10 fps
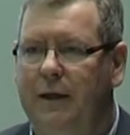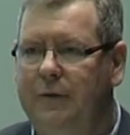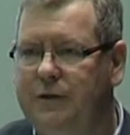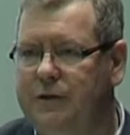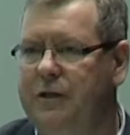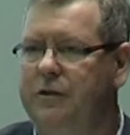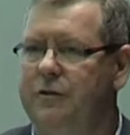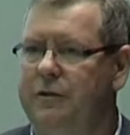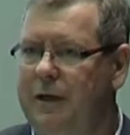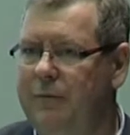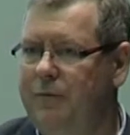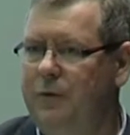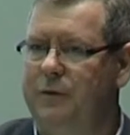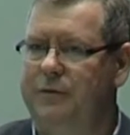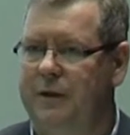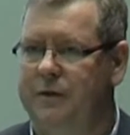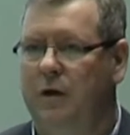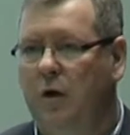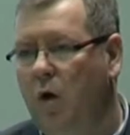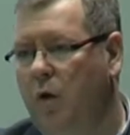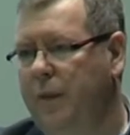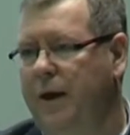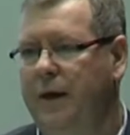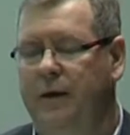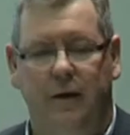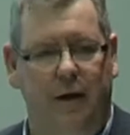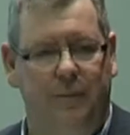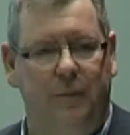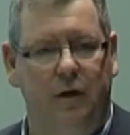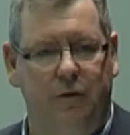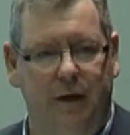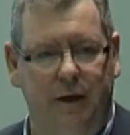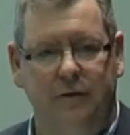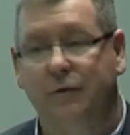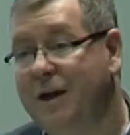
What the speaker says: in decisions and influences on their careers.